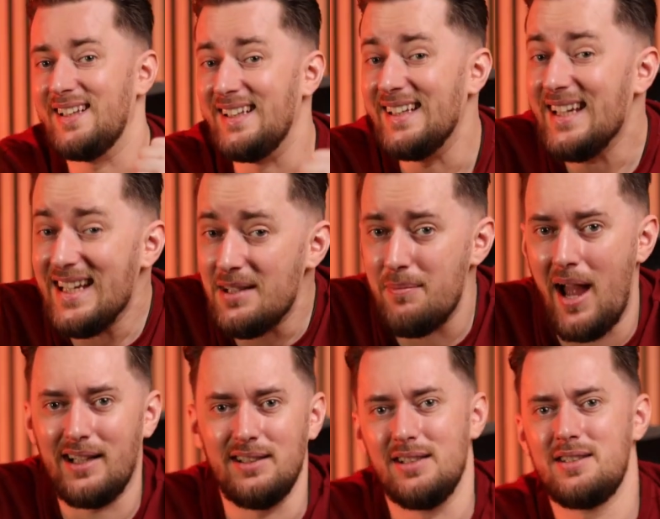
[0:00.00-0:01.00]
lead
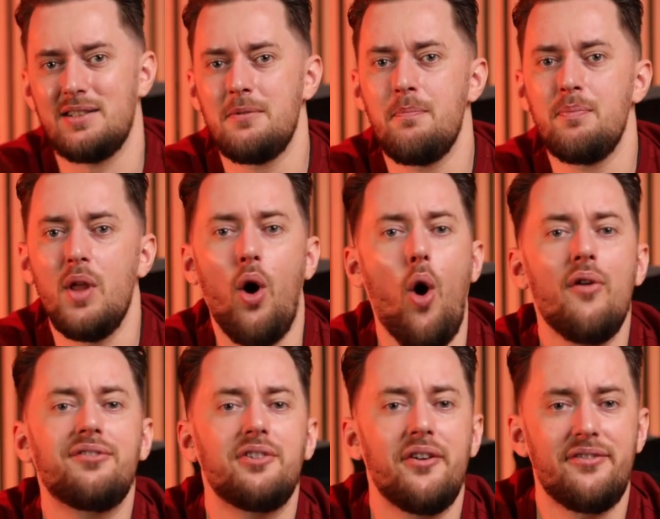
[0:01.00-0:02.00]
magnets.
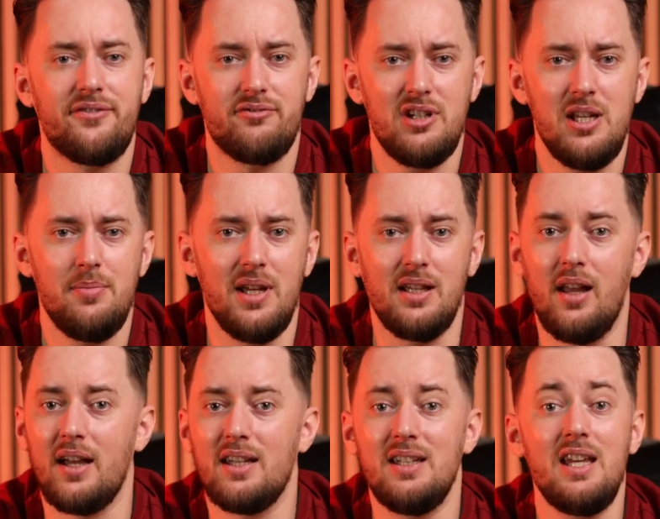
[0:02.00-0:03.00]
Offer a freebie
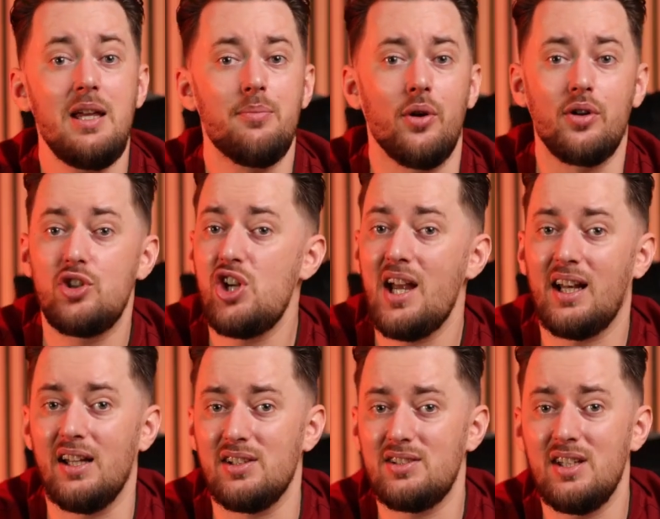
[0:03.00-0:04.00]
like an ebook,
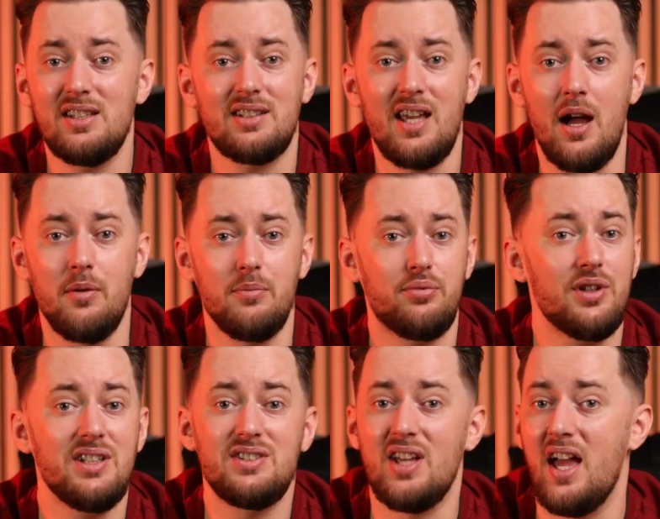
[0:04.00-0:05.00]
checklist, discount,
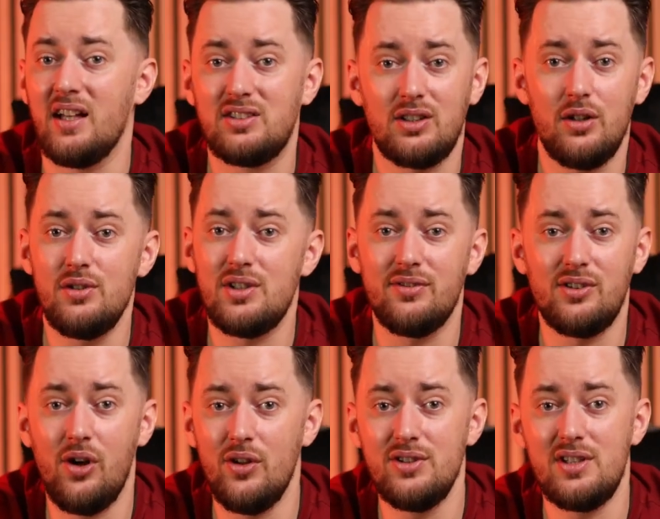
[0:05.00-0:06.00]
preset, exclusive
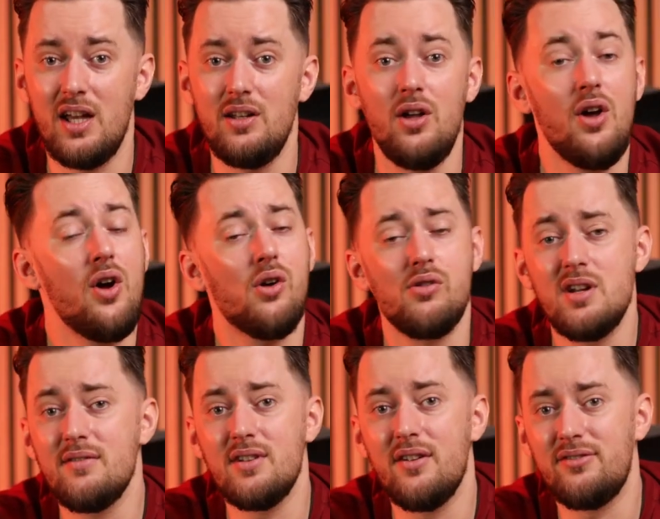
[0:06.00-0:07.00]
content, or
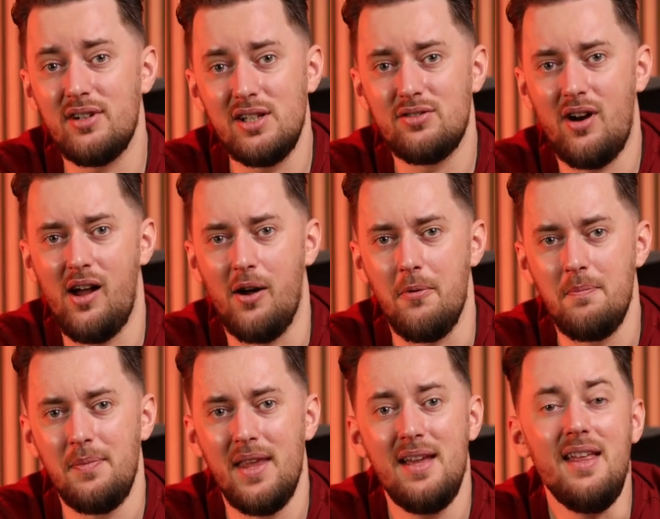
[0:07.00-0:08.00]
even a free trial.
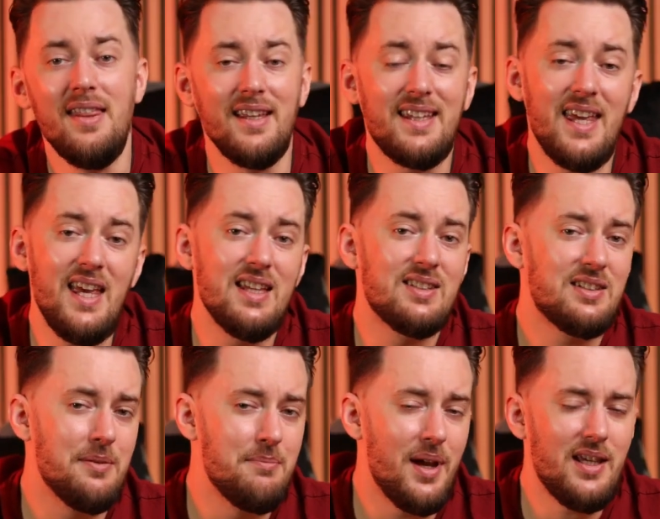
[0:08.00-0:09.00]
The key is
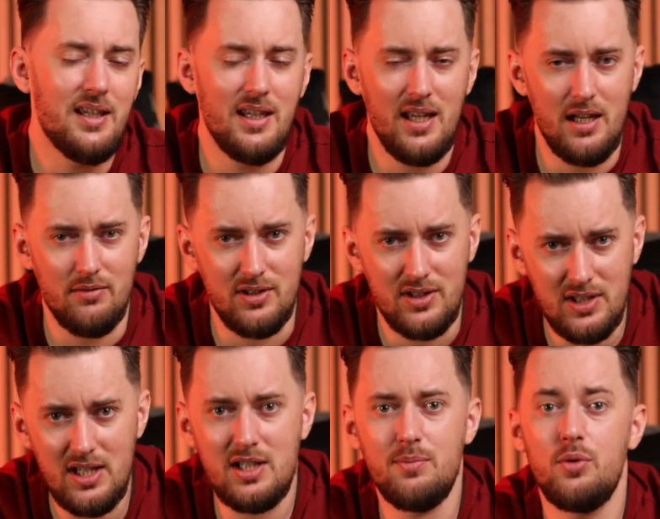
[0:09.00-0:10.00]
to make it
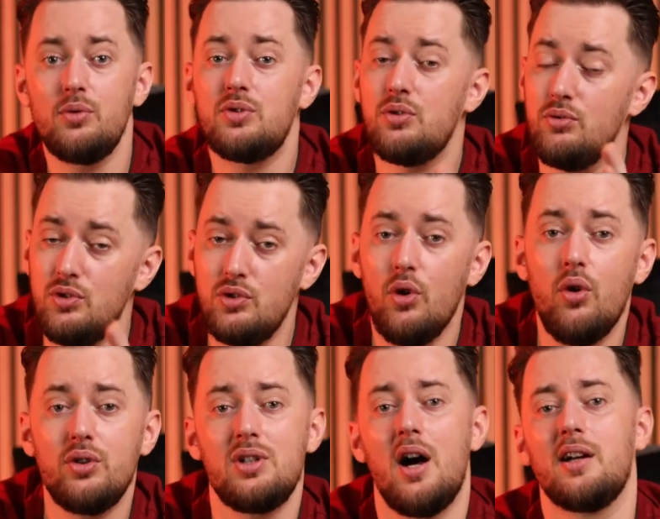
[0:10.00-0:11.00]
irresistible to
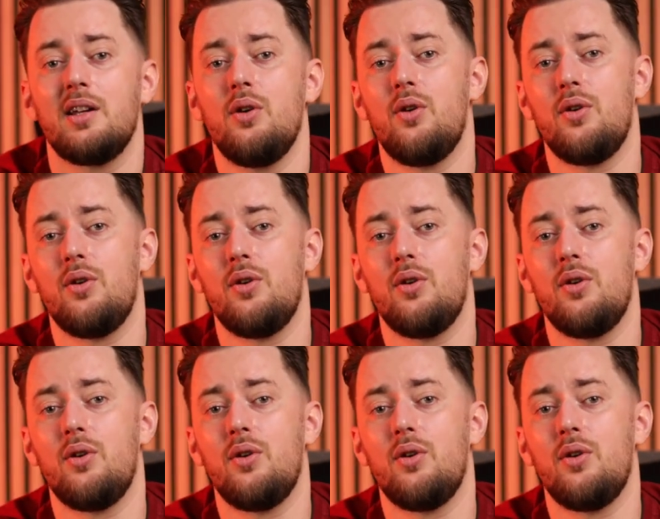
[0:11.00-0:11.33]
your target